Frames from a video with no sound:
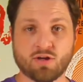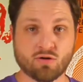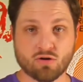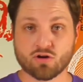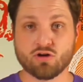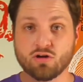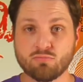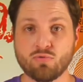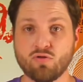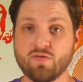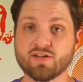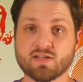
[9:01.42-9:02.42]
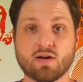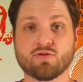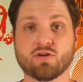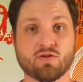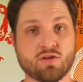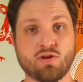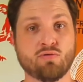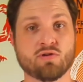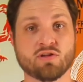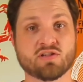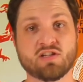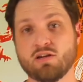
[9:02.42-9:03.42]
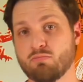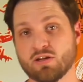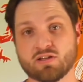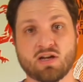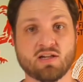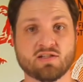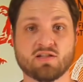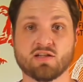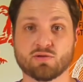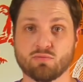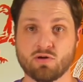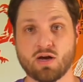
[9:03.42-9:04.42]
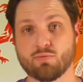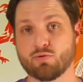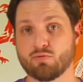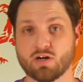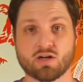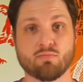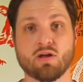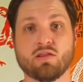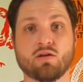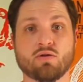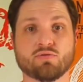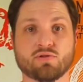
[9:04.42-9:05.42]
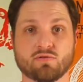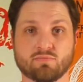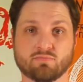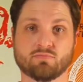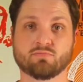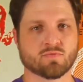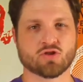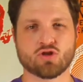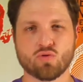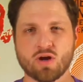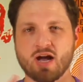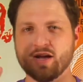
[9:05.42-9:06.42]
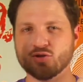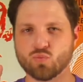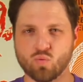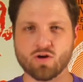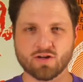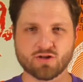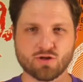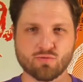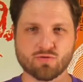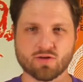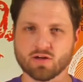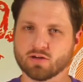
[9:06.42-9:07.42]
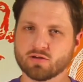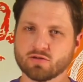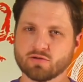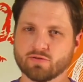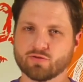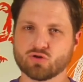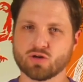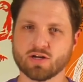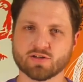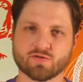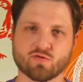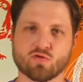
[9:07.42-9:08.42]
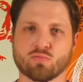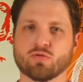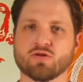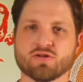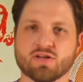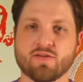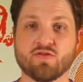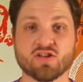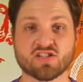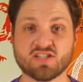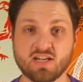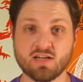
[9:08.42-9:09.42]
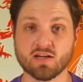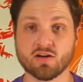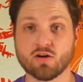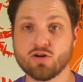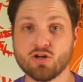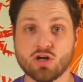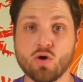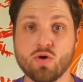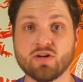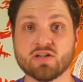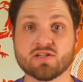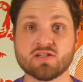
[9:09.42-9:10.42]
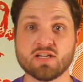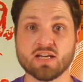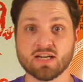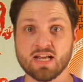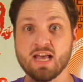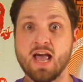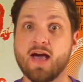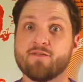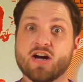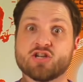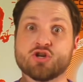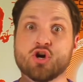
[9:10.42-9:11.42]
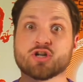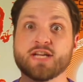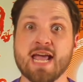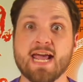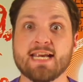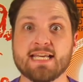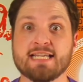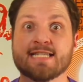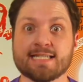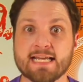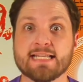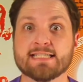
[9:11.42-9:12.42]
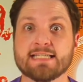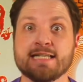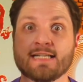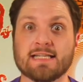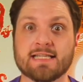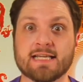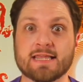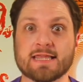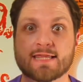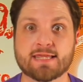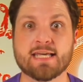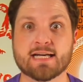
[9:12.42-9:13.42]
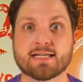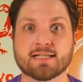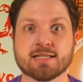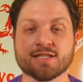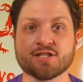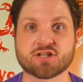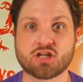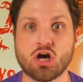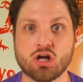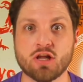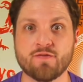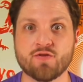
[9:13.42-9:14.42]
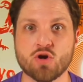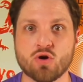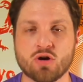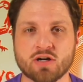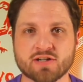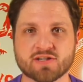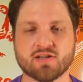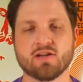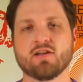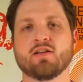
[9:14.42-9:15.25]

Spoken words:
There are good movies out there that you can see besides this one. I would recommend those. So guys, what did you think of Transformers? Have you seen it? Are you going to see it? Have I talked any sense into that thick skull of yours?